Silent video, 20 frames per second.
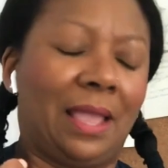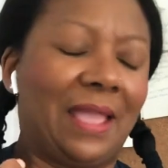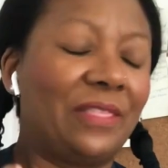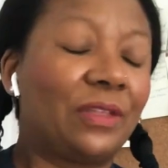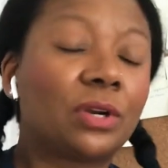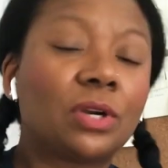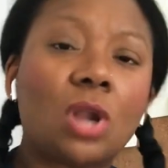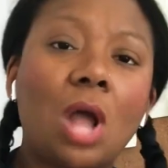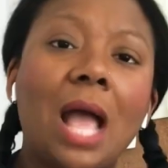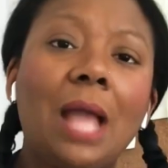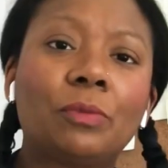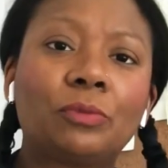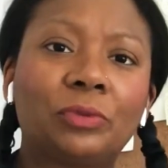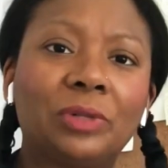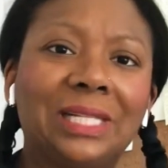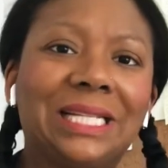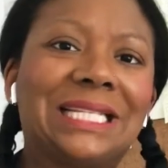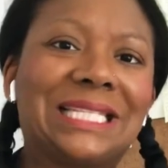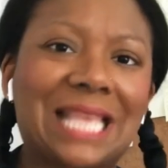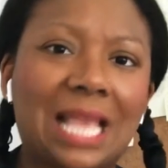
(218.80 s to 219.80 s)
And they're not
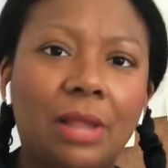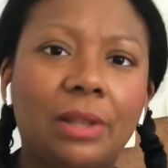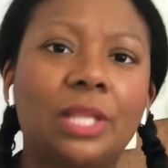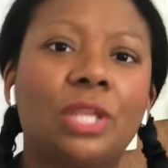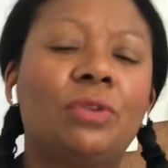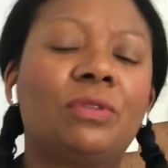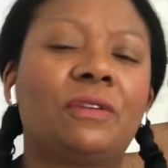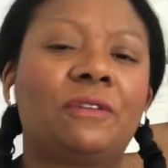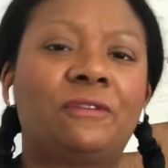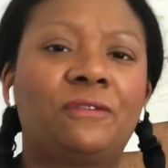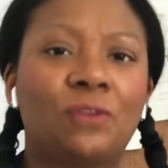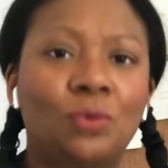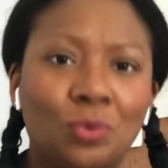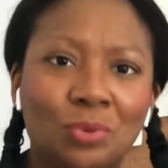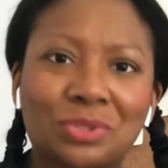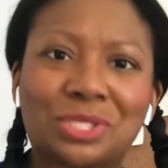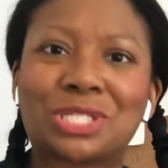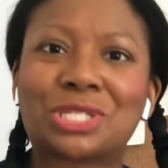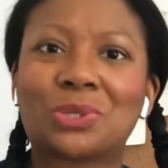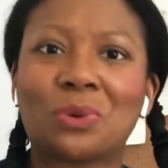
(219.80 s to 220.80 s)
really telling you the
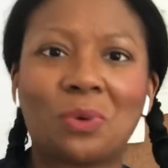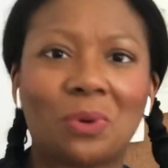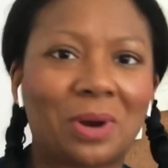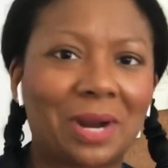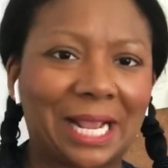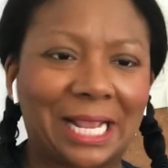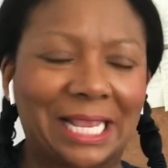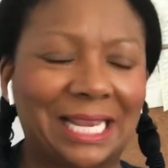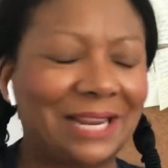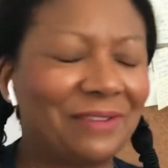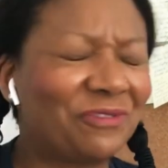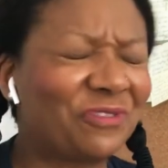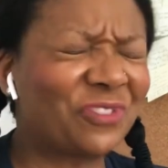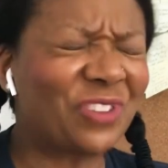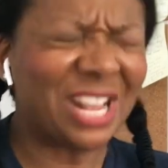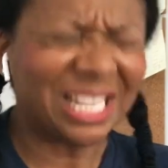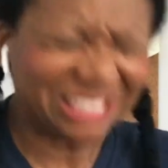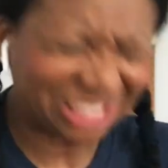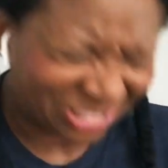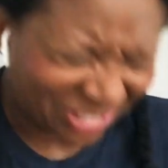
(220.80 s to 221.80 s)
full story, and it
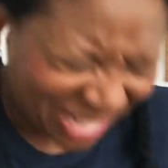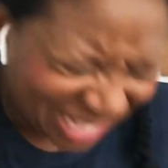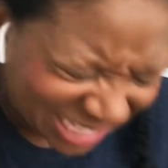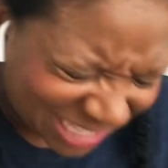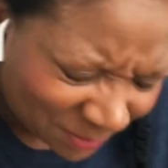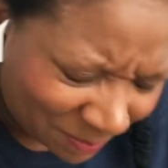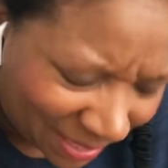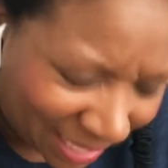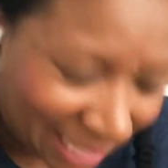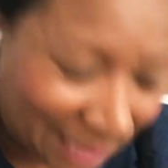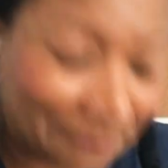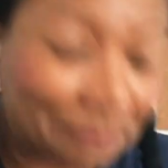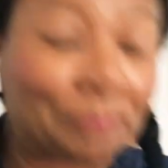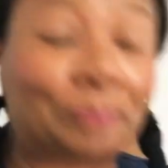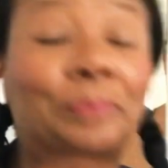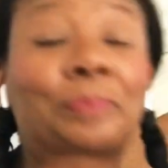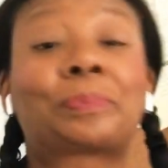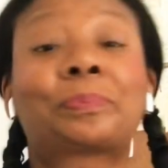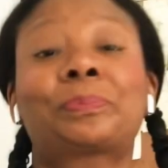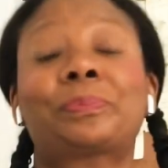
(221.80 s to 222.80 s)
frustrates me.